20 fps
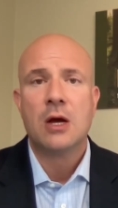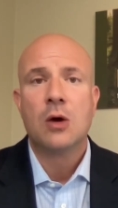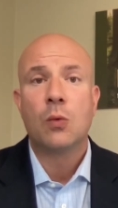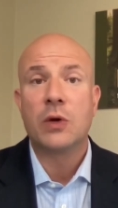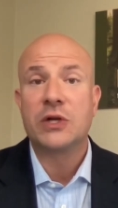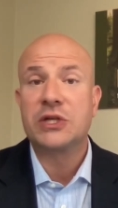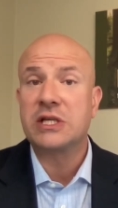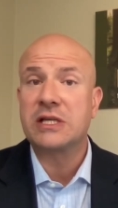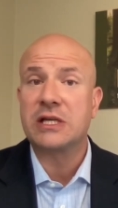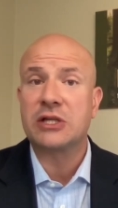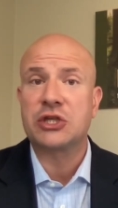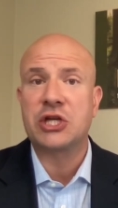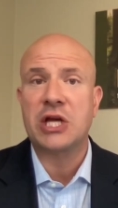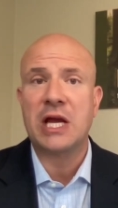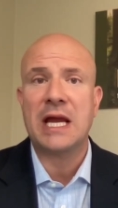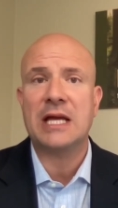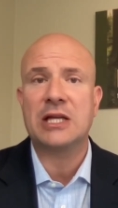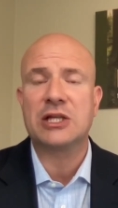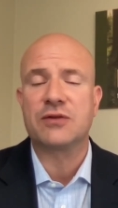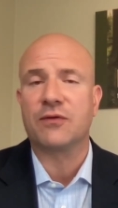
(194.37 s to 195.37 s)
which is a
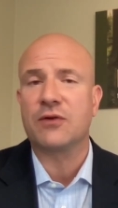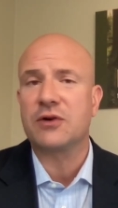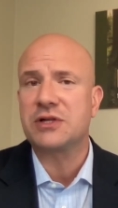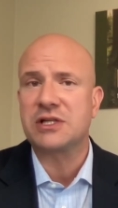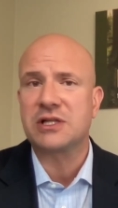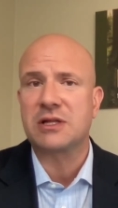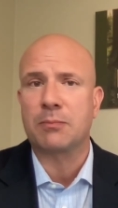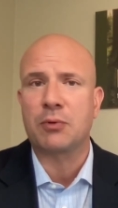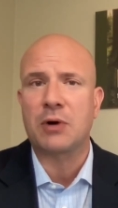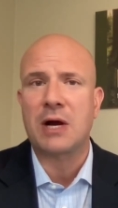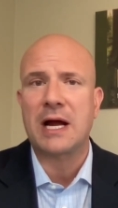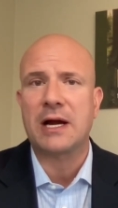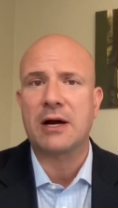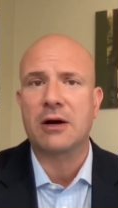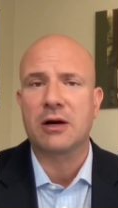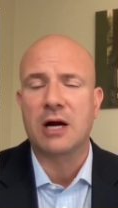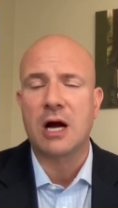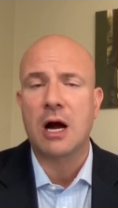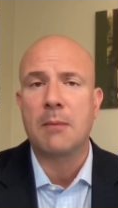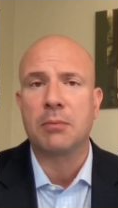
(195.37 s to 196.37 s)
change versus the prior
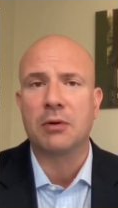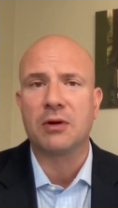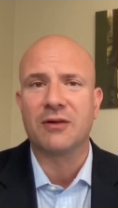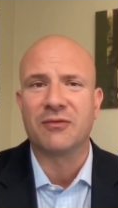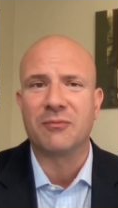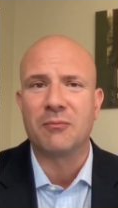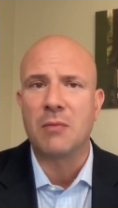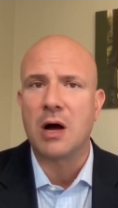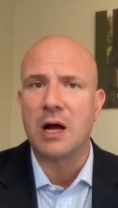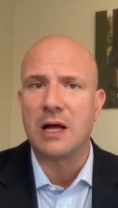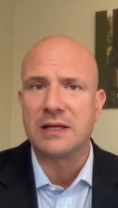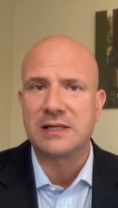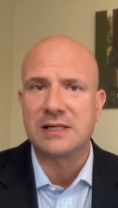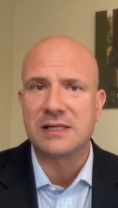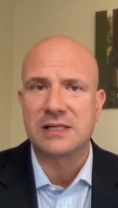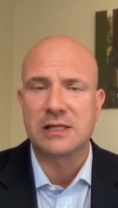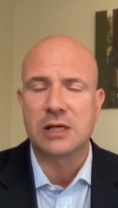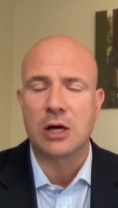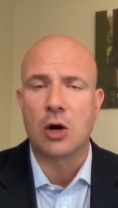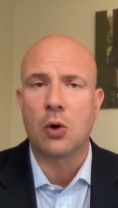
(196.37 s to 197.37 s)
couple of months.
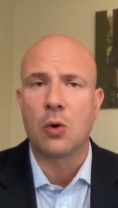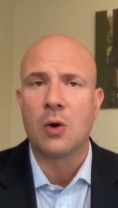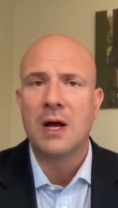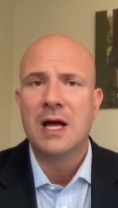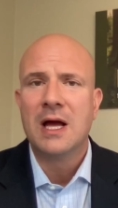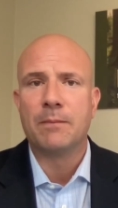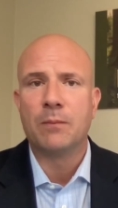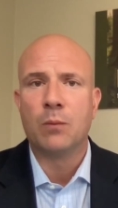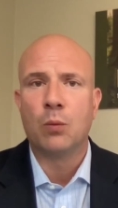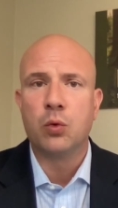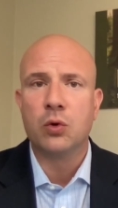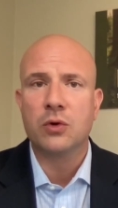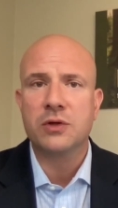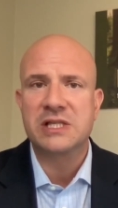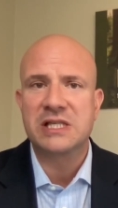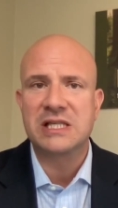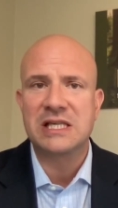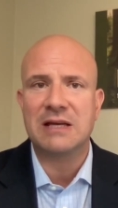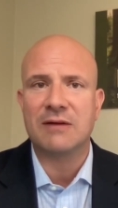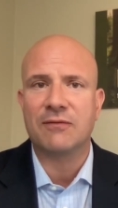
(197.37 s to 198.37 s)
So we'll
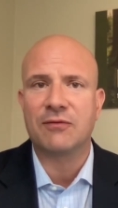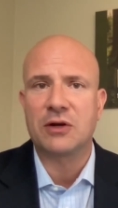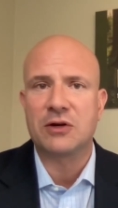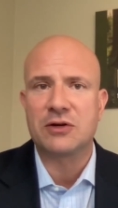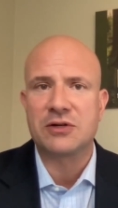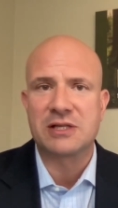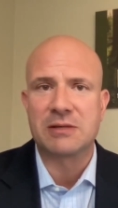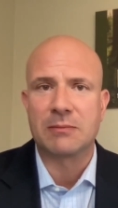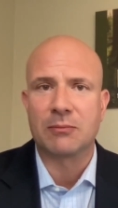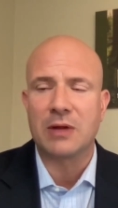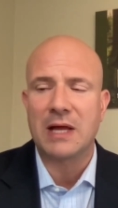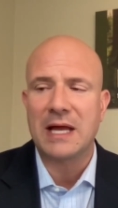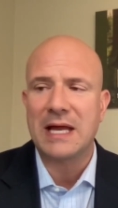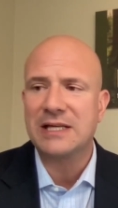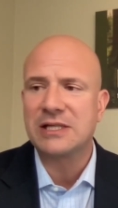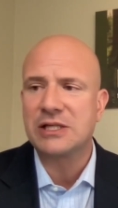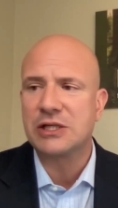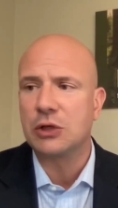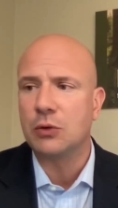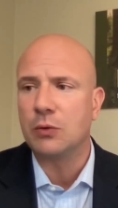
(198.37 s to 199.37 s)
see if there's some
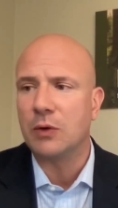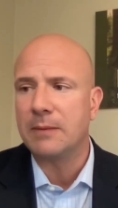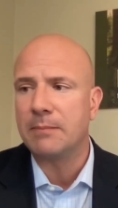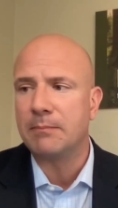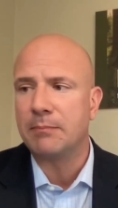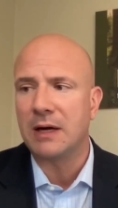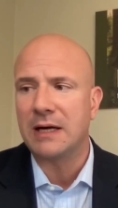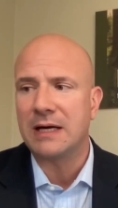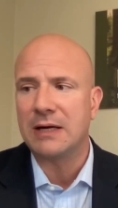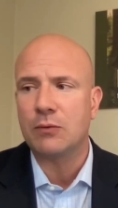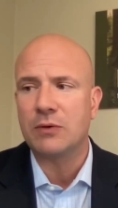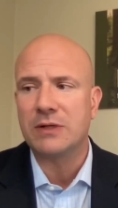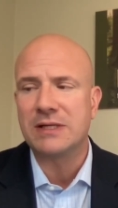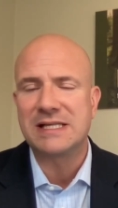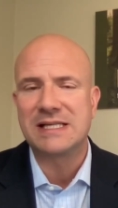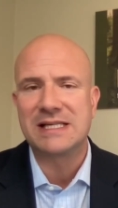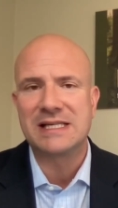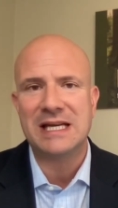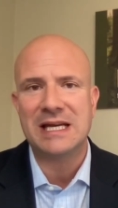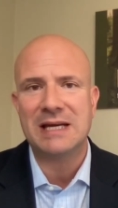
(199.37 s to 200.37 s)
legs to it, but it would
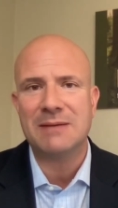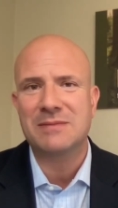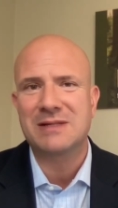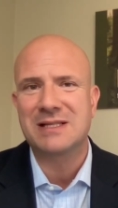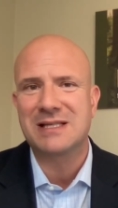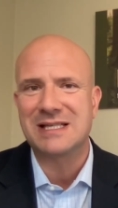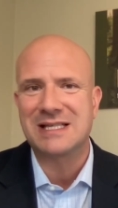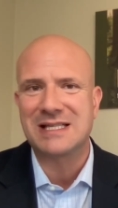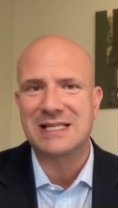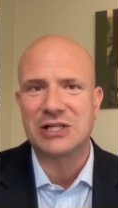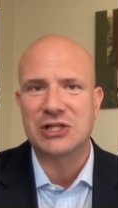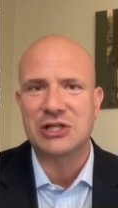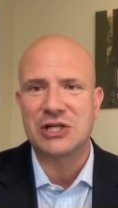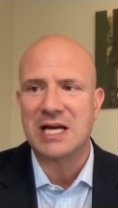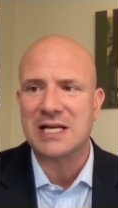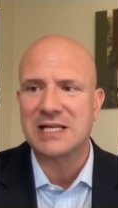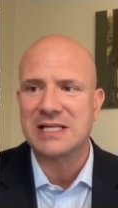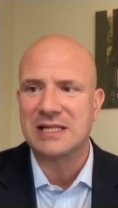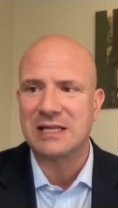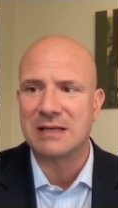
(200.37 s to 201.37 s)
seem to
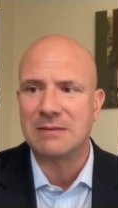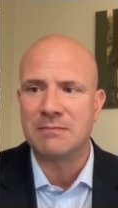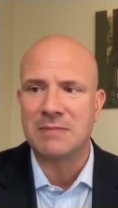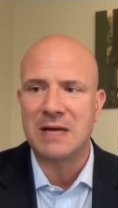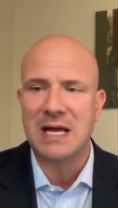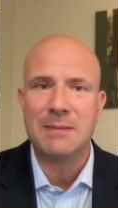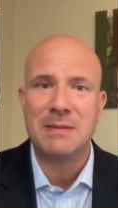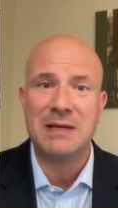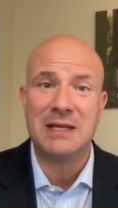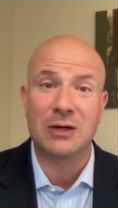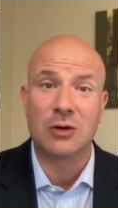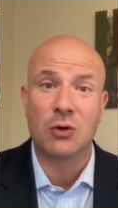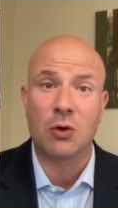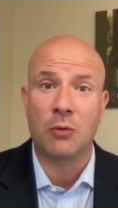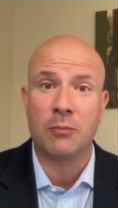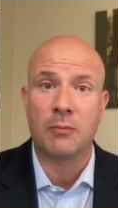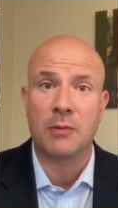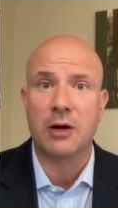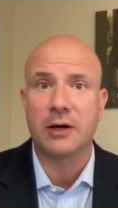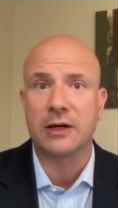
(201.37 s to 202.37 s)
suggest that maybe the
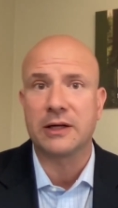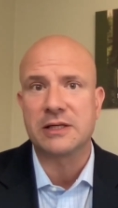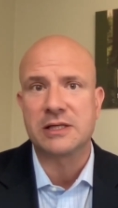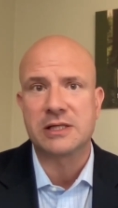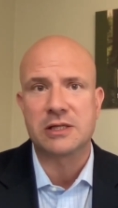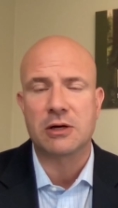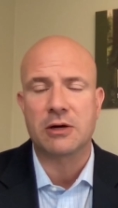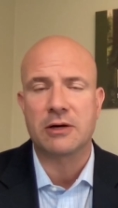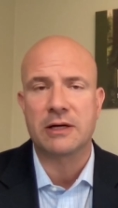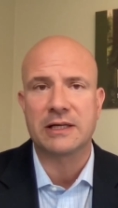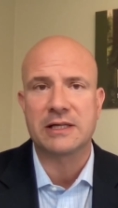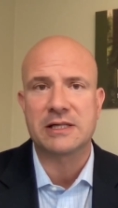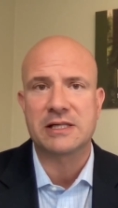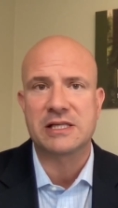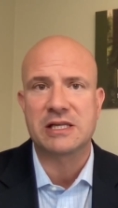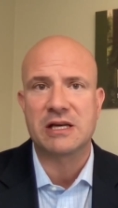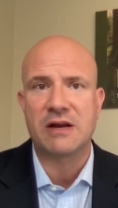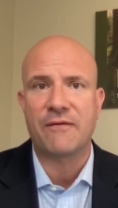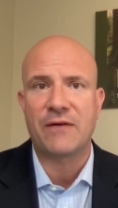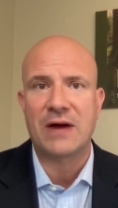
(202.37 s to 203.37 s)
gold market is starting to
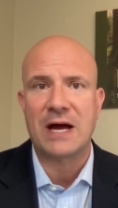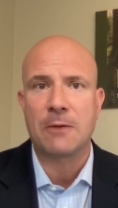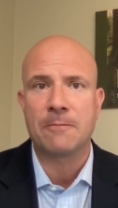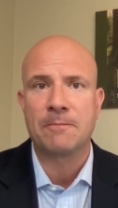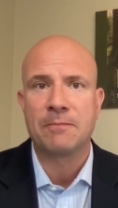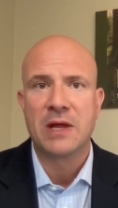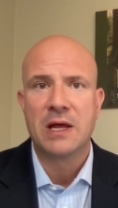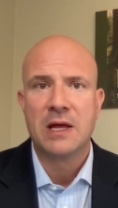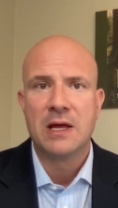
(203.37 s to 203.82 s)
sniff out